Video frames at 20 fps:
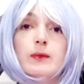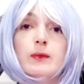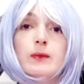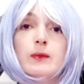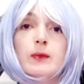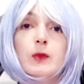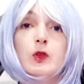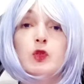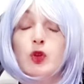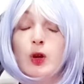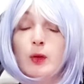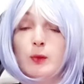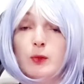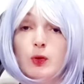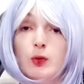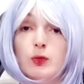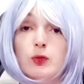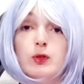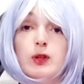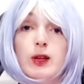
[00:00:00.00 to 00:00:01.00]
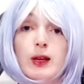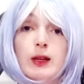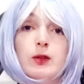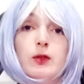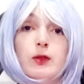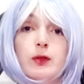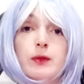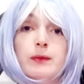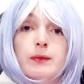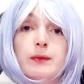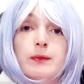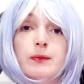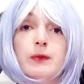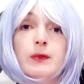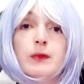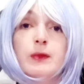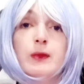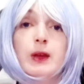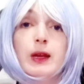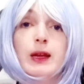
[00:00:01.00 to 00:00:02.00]
So I'm going to tell you,
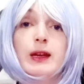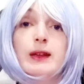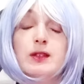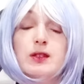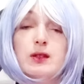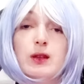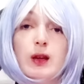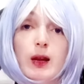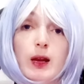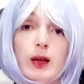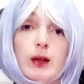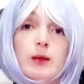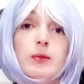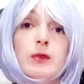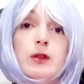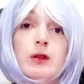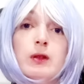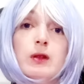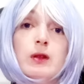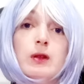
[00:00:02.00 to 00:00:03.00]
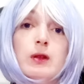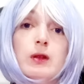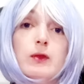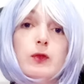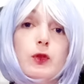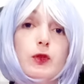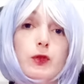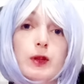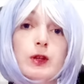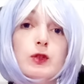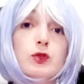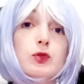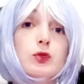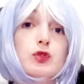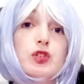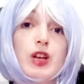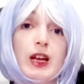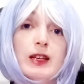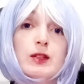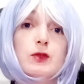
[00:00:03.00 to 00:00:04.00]
it's time for things to
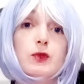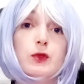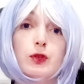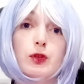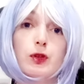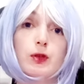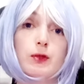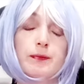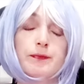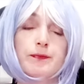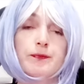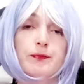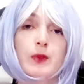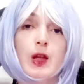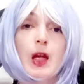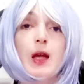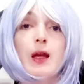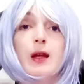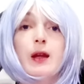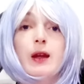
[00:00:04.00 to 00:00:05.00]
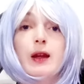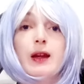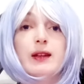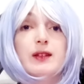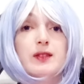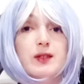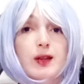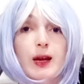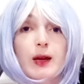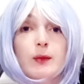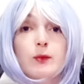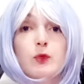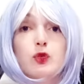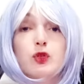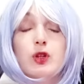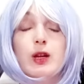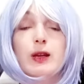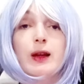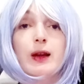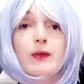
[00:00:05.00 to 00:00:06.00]
change for you. It's time to
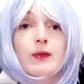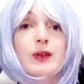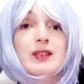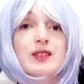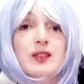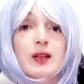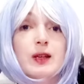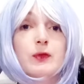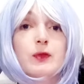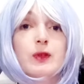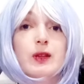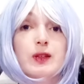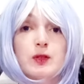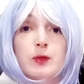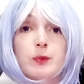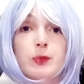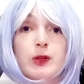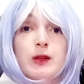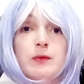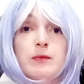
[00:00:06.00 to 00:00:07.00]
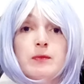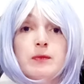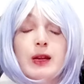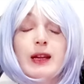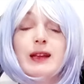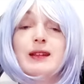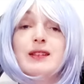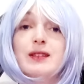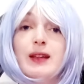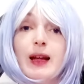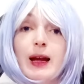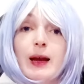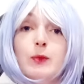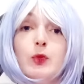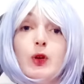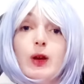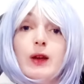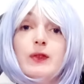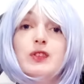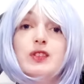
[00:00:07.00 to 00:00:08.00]
start having self-discipline. It's time to
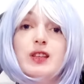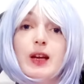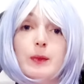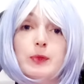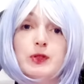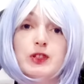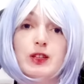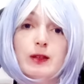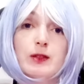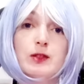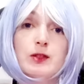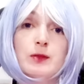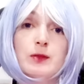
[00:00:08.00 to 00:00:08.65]
have substance.